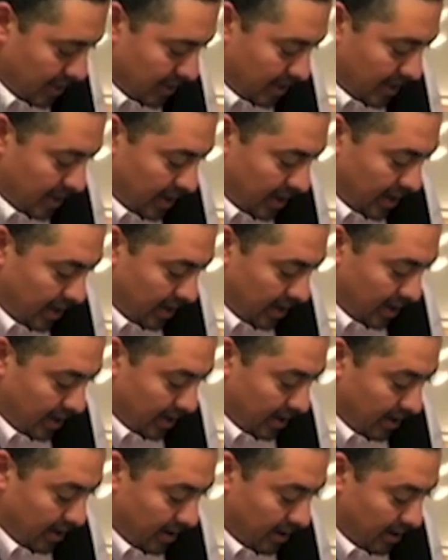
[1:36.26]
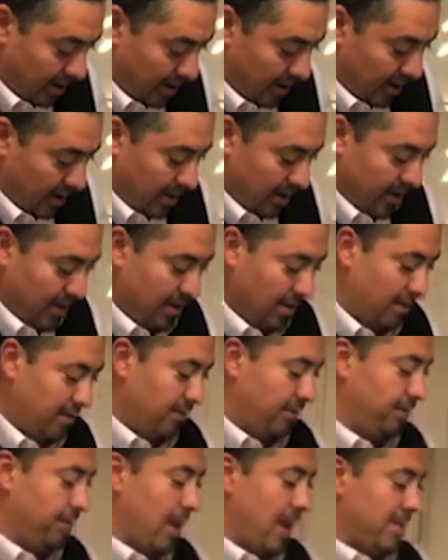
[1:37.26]
the
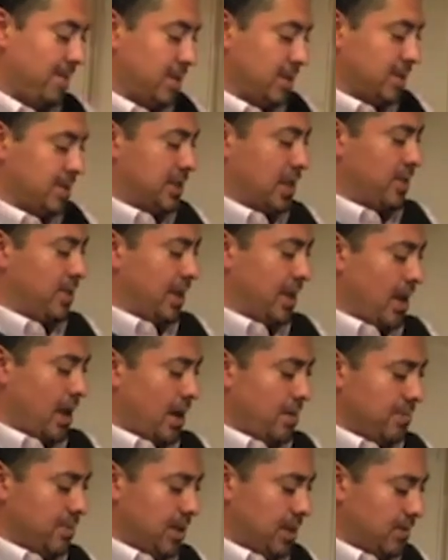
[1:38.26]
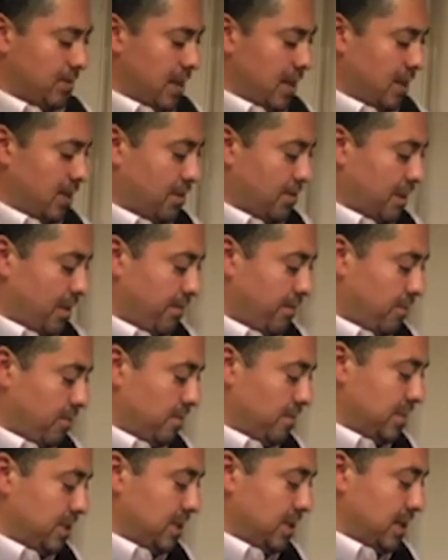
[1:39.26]
flavors. So they come generally in three
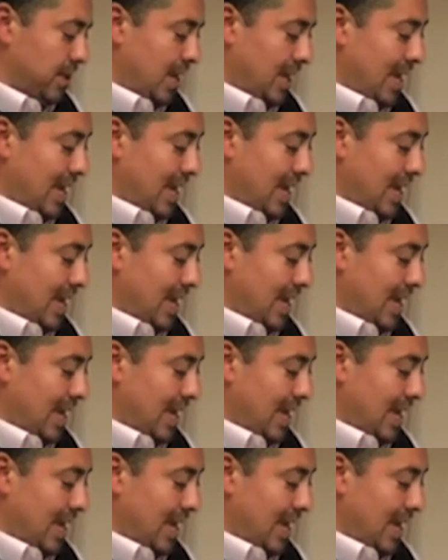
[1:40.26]
forms.